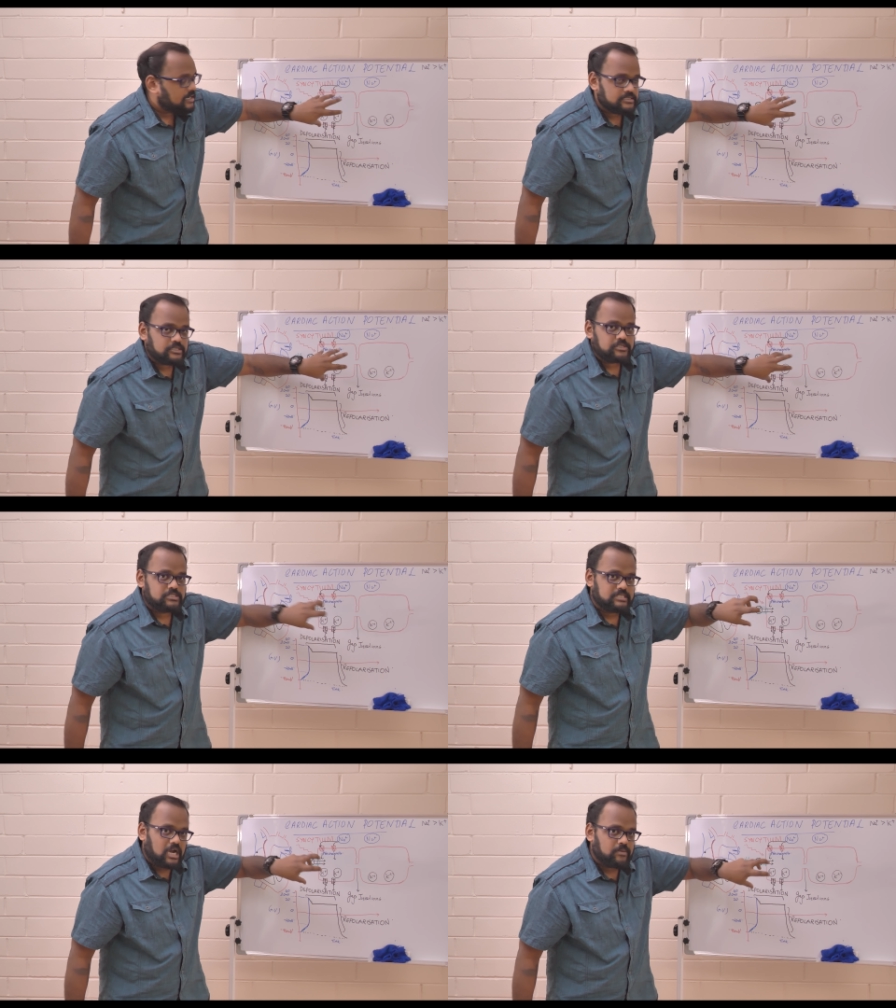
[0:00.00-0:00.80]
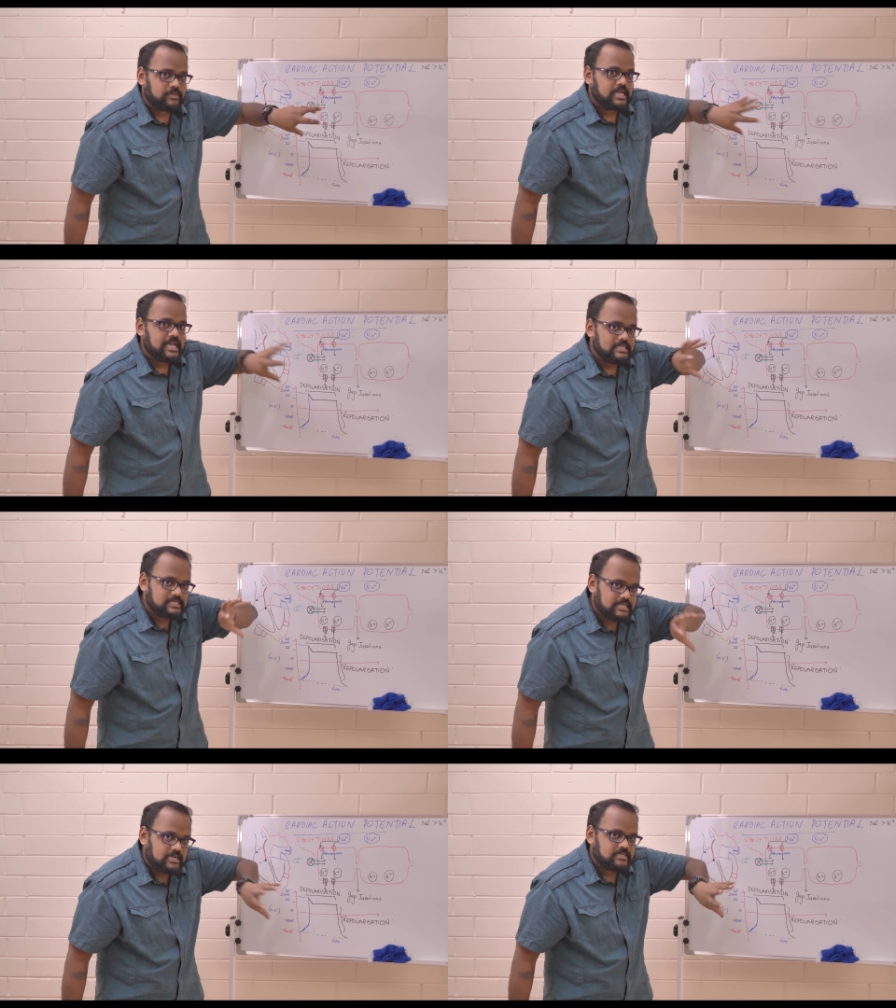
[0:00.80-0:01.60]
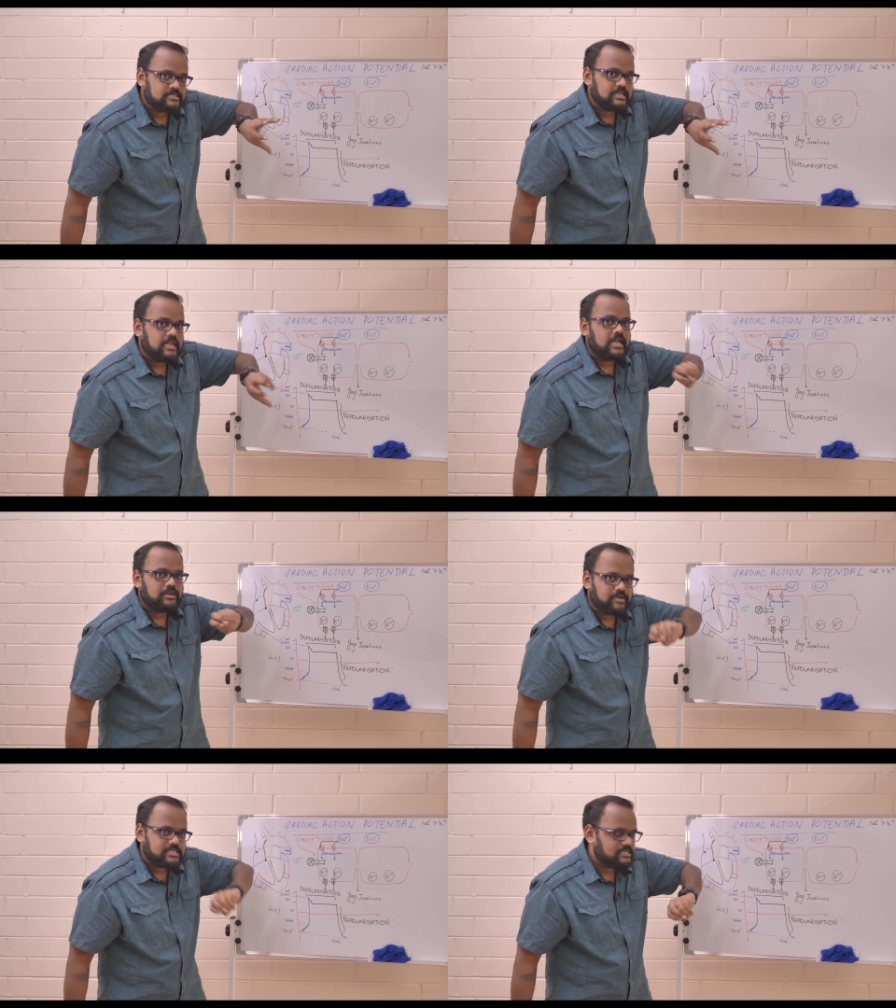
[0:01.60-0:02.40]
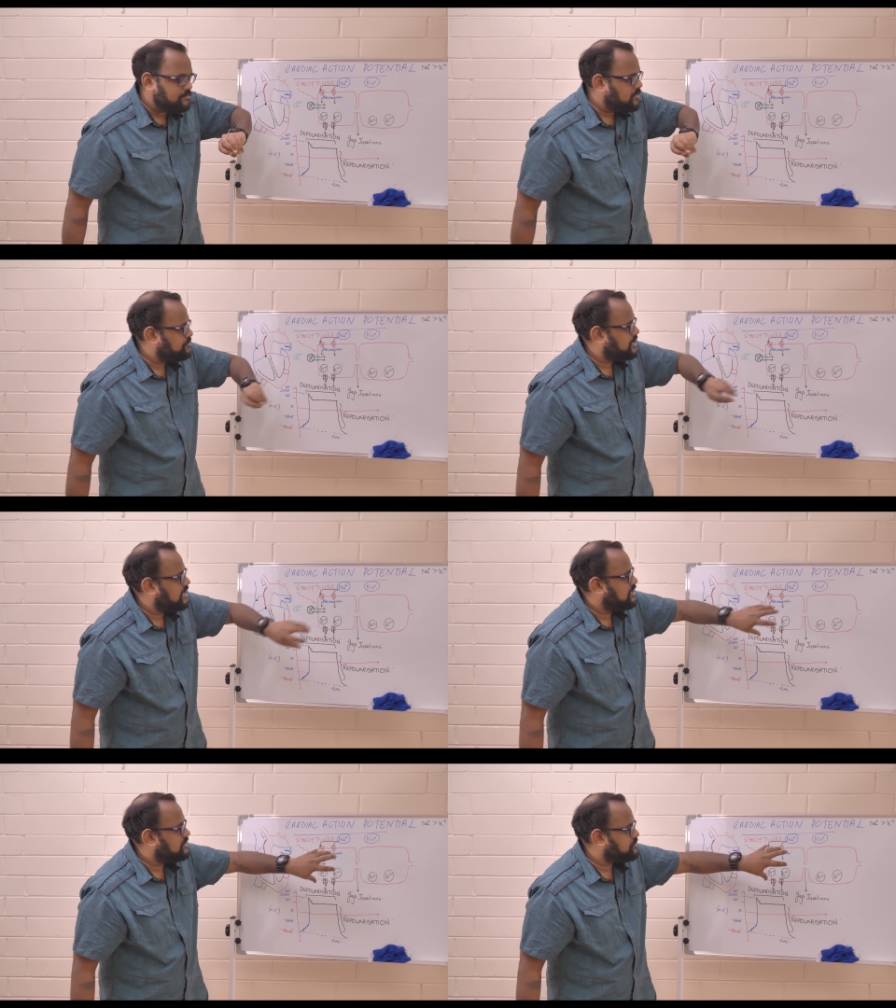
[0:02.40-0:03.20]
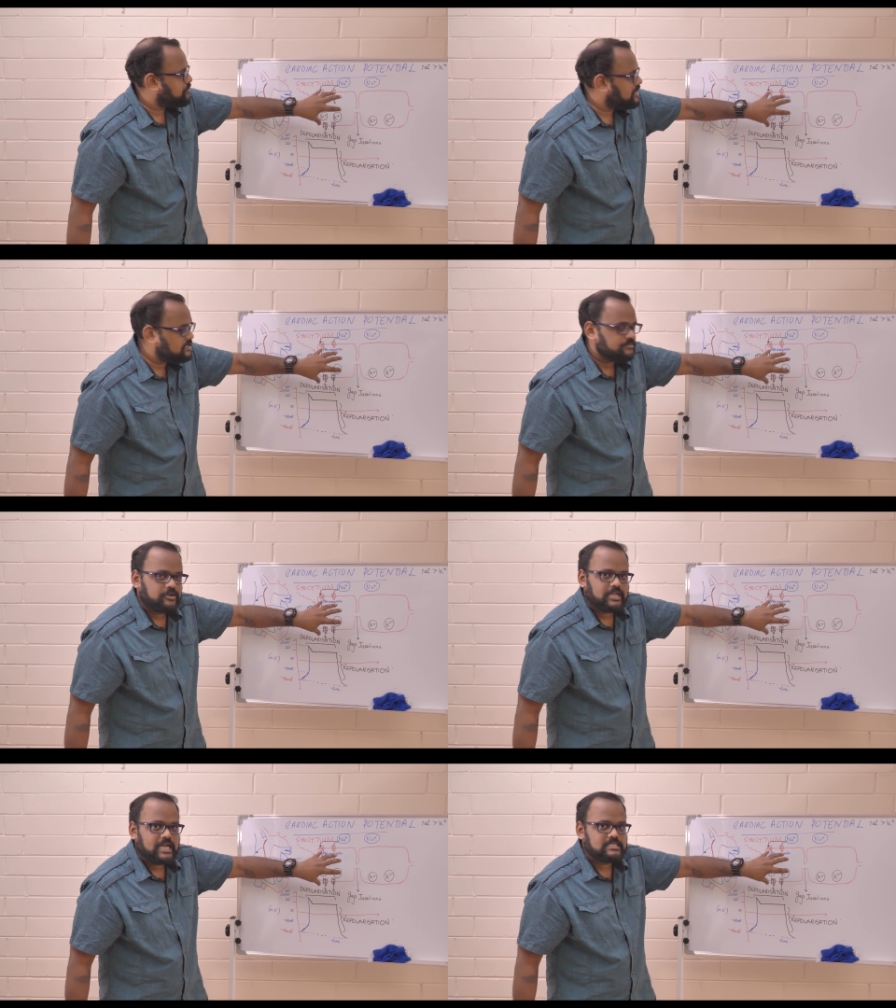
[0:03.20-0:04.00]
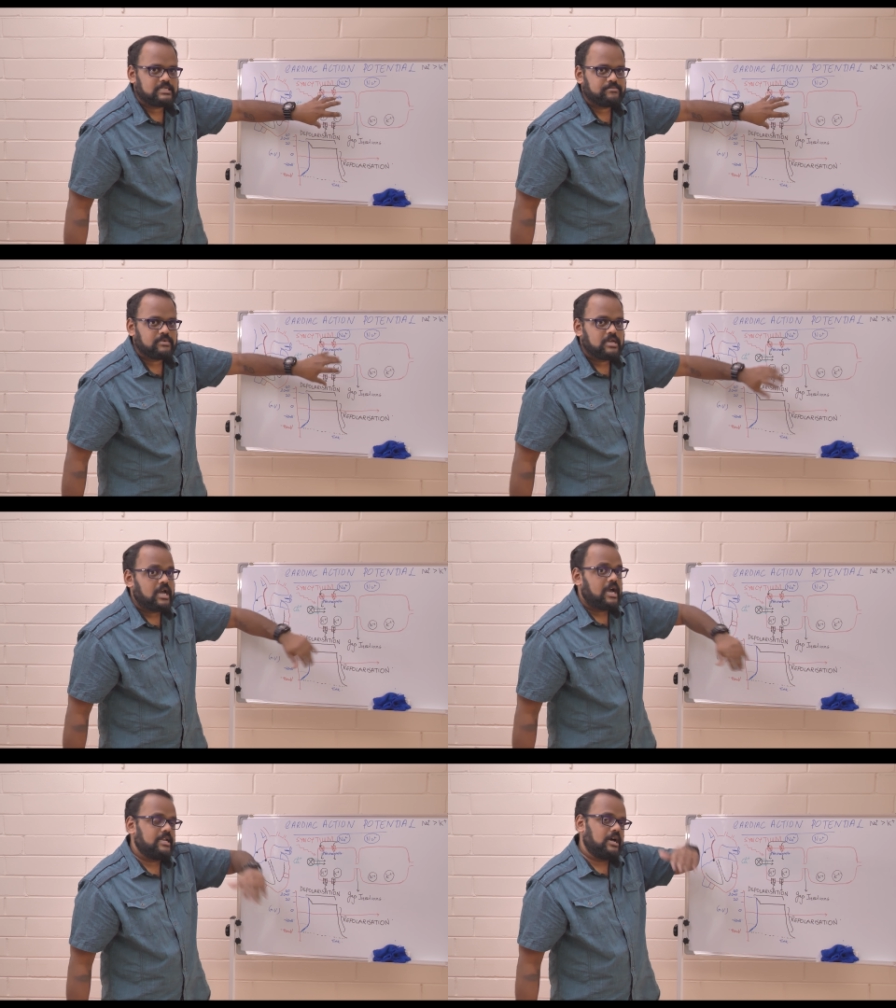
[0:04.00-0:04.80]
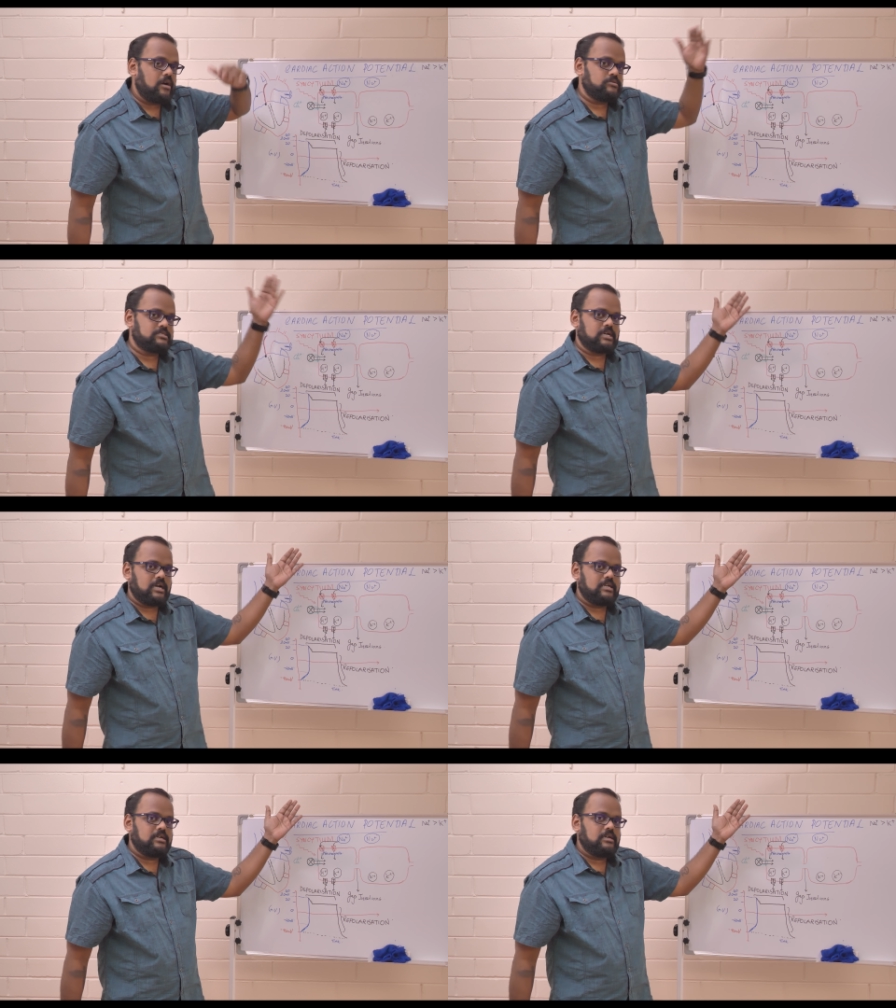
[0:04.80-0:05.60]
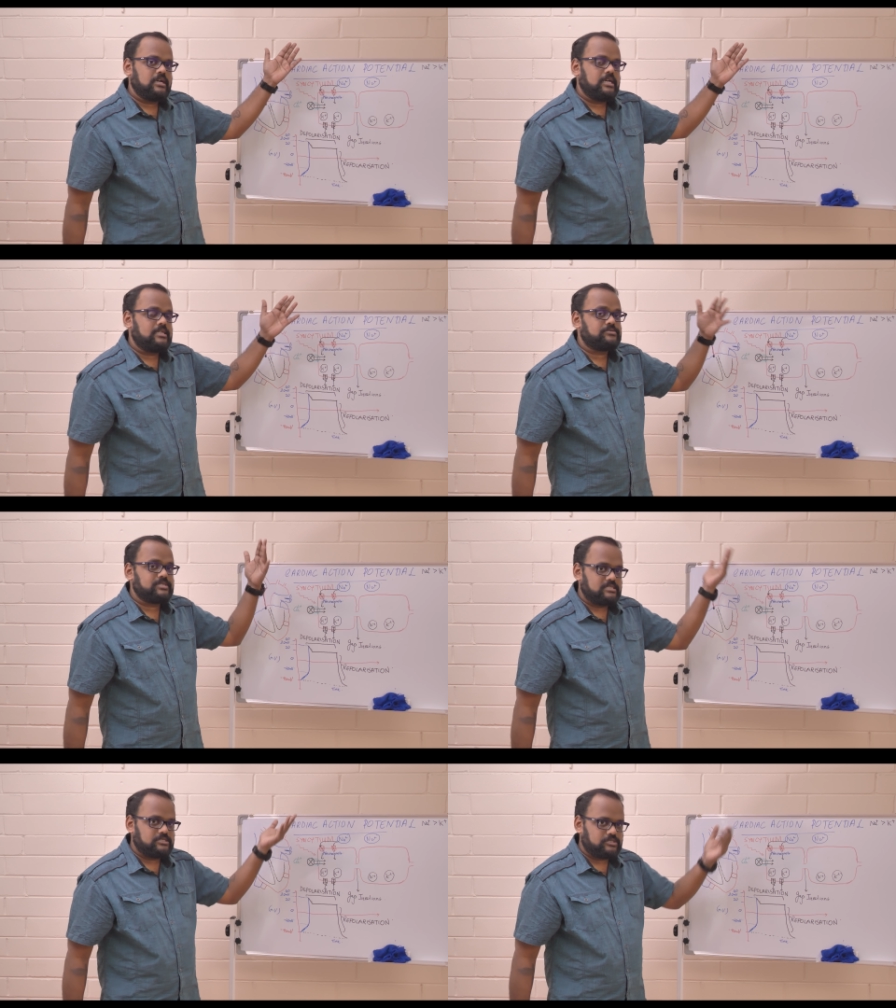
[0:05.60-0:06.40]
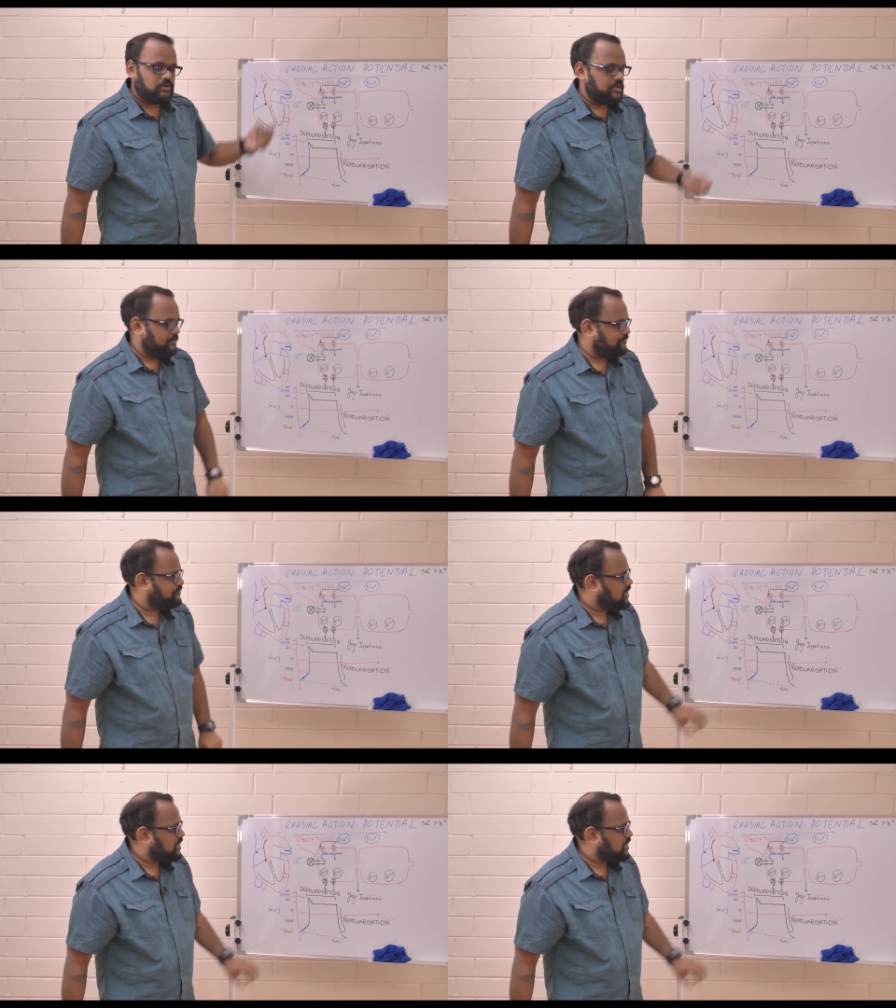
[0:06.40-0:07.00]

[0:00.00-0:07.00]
so to start with, inside the cell at resting membrane, it is rich in potassium, and outside it is rich in sodium.